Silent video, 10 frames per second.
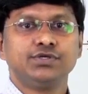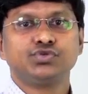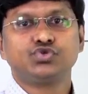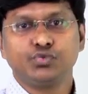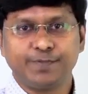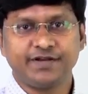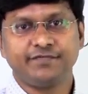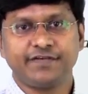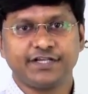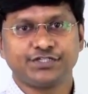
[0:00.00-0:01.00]

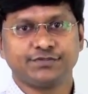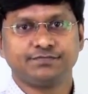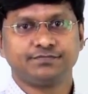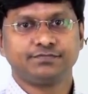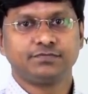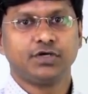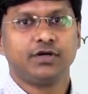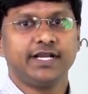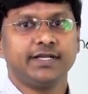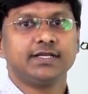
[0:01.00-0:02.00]
superinfection.
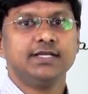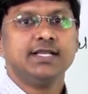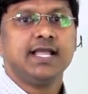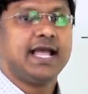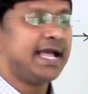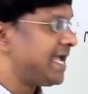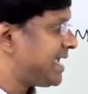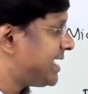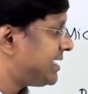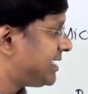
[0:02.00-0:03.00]
Alright,
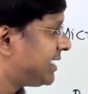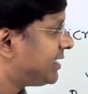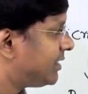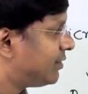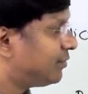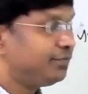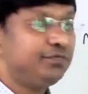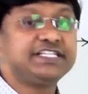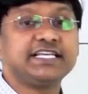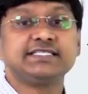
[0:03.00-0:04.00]
and
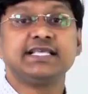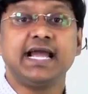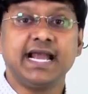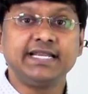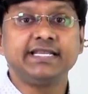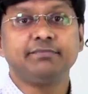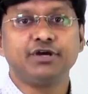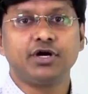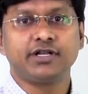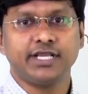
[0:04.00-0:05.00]
which is the
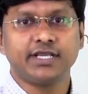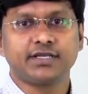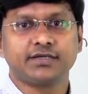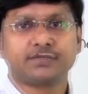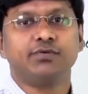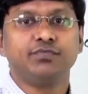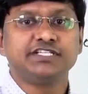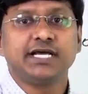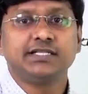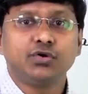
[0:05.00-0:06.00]
antibiotic,
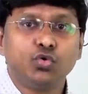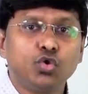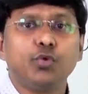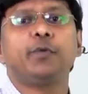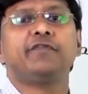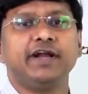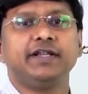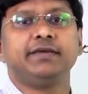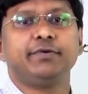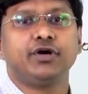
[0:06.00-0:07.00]
which are the group of
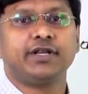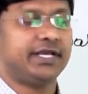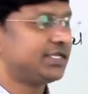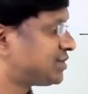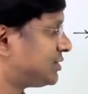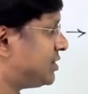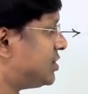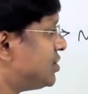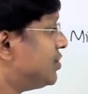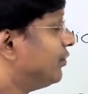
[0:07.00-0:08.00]
antibiotics
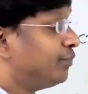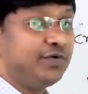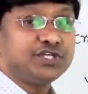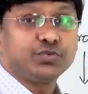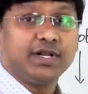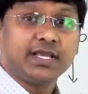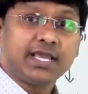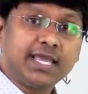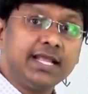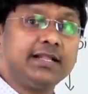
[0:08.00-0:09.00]
which will
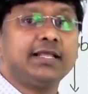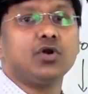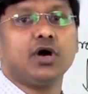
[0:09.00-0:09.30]
kill the